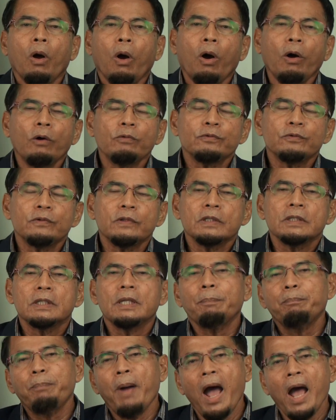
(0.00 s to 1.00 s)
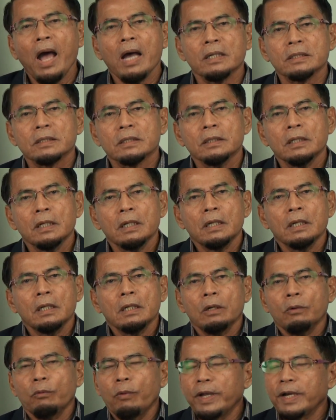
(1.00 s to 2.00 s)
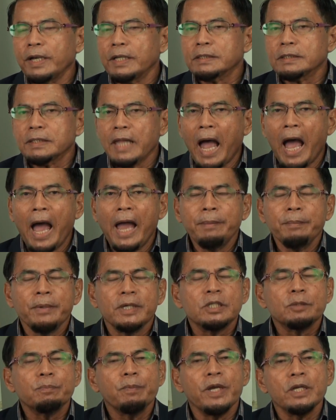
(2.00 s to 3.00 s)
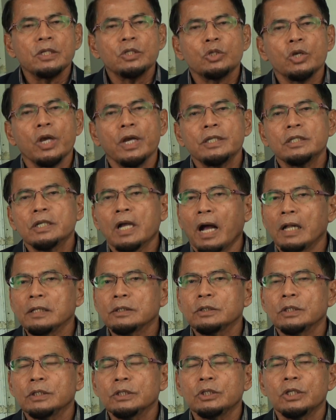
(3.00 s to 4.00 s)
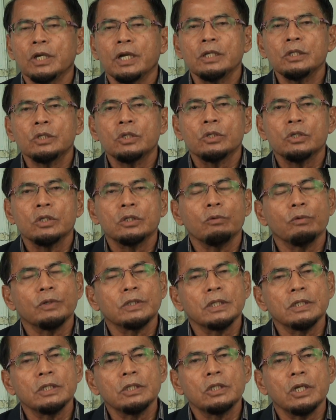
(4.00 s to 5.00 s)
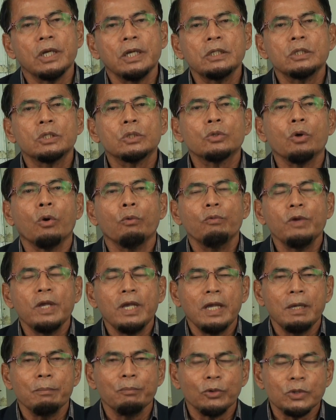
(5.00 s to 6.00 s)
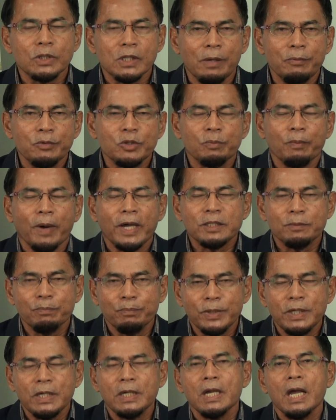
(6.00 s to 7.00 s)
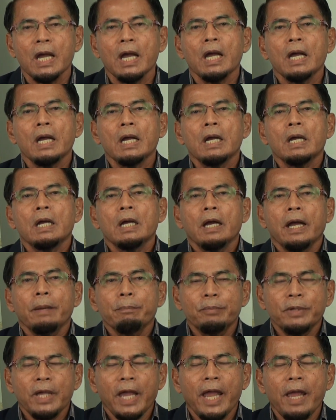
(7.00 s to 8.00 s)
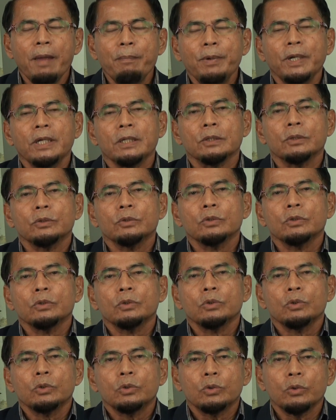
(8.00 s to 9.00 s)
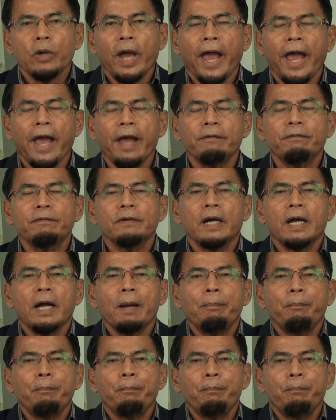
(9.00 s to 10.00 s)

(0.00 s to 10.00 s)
of the past. Whereas time and space change, culture change, situation change. So we Muslims must be able to have an